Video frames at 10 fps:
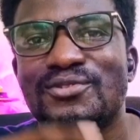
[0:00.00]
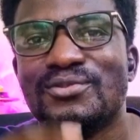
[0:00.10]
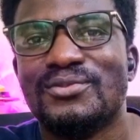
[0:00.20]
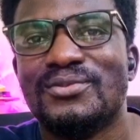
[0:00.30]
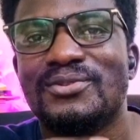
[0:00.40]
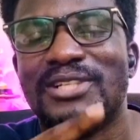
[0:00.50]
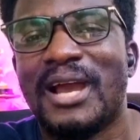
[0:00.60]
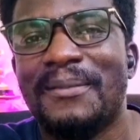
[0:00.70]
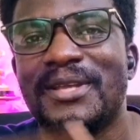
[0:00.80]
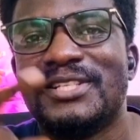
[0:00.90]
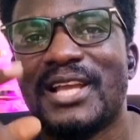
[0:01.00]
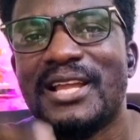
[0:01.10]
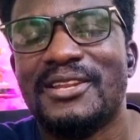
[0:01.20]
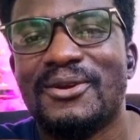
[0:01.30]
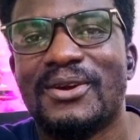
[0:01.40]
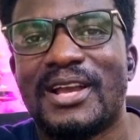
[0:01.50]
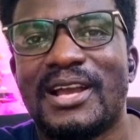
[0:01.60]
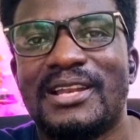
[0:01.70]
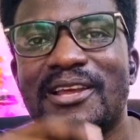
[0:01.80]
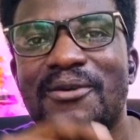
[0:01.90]
to damage any
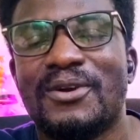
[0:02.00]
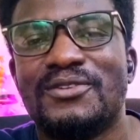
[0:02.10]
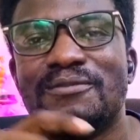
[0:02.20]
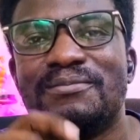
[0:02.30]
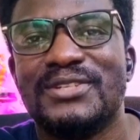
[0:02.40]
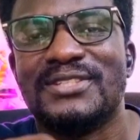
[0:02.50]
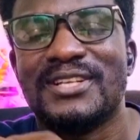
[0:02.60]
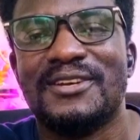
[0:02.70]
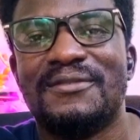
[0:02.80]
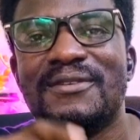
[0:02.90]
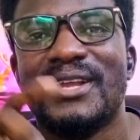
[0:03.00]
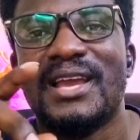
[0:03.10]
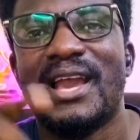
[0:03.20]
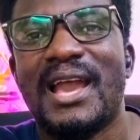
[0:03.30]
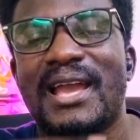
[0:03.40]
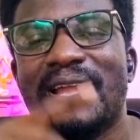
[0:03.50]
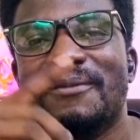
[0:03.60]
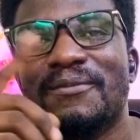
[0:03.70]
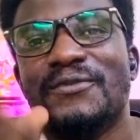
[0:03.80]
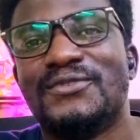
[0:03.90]
organ that you want to preserve
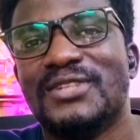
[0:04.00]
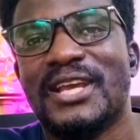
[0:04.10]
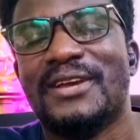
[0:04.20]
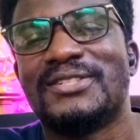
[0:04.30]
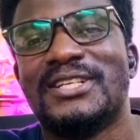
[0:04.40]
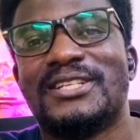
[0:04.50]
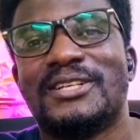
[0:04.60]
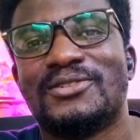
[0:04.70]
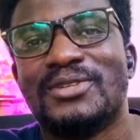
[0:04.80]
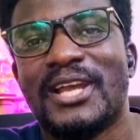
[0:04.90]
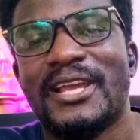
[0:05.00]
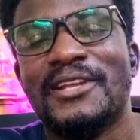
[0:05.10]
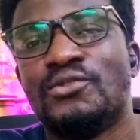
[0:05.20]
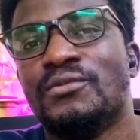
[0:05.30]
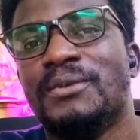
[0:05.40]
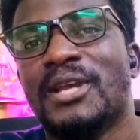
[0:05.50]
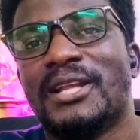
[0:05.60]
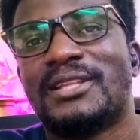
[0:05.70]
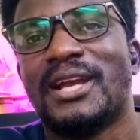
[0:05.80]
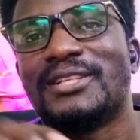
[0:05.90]
and move to the health center so that it will be
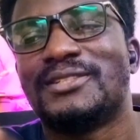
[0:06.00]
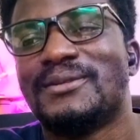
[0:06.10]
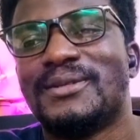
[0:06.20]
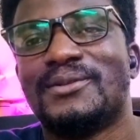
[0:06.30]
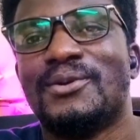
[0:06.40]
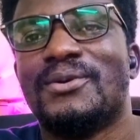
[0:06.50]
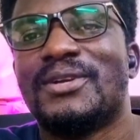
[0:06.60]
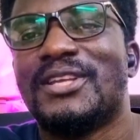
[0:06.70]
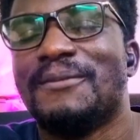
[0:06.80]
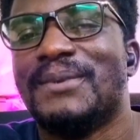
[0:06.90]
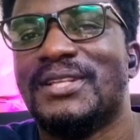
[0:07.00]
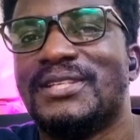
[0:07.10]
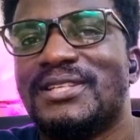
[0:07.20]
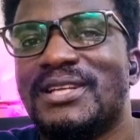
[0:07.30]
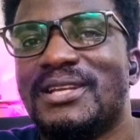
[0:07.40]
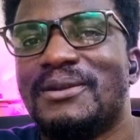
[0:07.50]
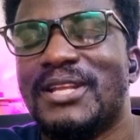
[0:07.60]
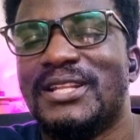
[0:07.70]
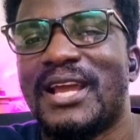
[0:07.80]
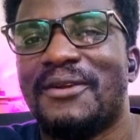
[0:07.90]
attached, don't keep it
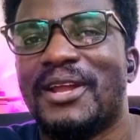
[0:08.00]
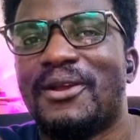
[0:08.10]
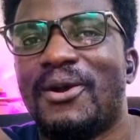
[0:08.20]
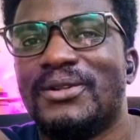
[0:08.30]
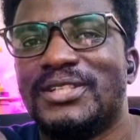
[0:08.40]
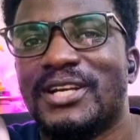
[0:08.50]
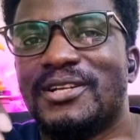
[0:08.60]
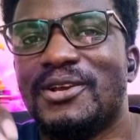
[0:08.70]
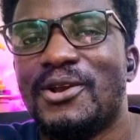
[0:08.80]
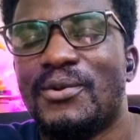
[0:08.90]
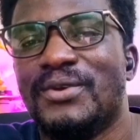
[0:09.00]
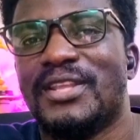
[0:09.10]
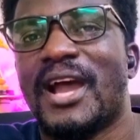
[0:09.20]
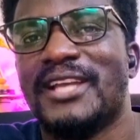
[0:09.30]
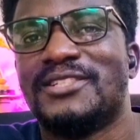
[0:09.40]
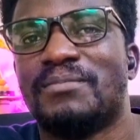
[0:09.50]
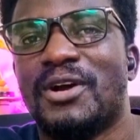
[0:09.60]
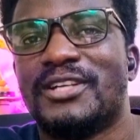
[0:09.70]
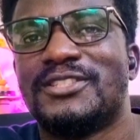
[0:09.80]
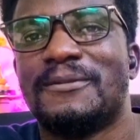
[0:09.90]
in direct contact with ice
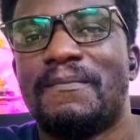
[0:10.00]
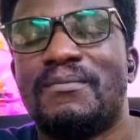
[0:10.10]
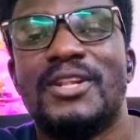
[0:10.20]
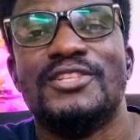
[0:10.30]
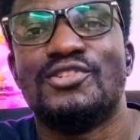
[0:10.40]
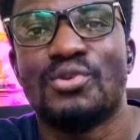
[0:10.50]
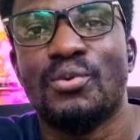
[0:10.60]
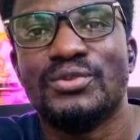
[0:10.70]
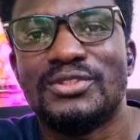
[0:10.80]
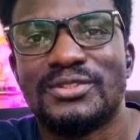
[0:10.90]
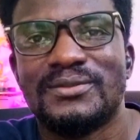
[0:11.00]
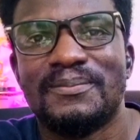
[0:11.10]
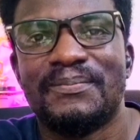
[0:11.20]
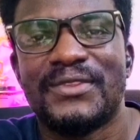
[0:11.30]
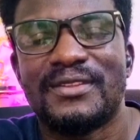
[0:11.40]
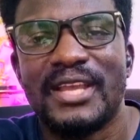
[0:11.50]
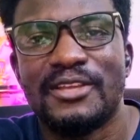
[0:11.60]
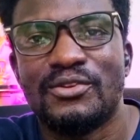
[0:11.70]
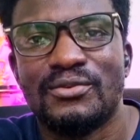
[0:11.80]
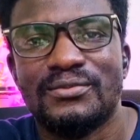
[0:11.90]
packs. Please don't.
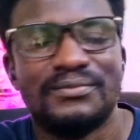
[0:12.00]
Thank you.